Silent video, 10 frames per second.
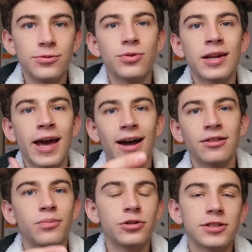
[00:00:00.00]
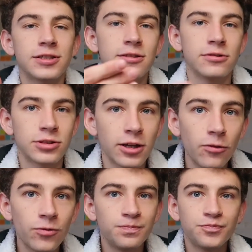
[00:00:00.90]
You can add the purchases
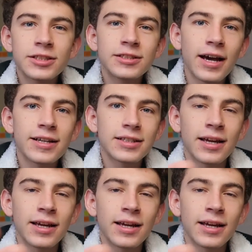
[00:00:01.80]
yourself, which is nice.